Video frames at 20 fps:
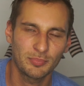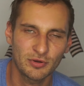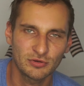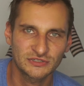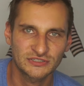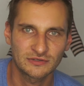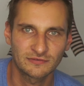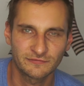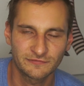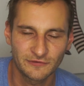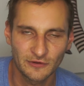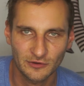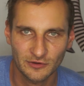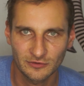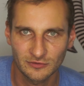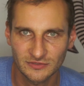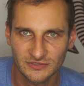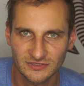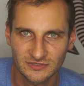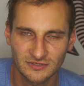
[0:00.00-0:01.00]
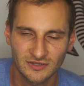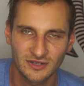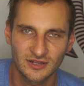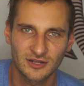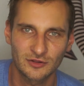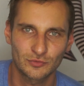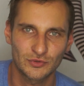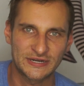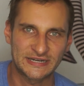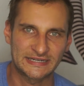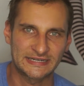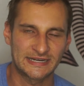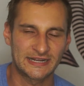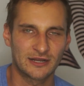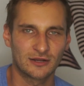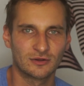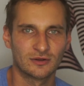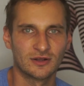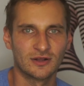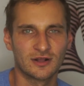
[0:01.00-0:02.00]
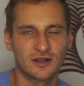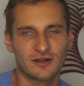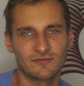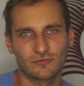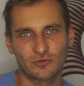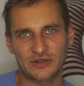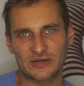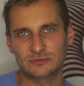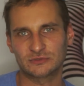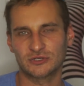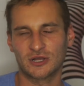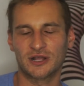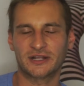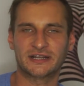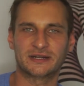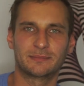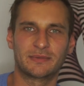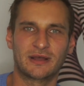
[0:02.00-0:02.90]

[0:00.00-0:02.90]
post some photos right now of what I'm talking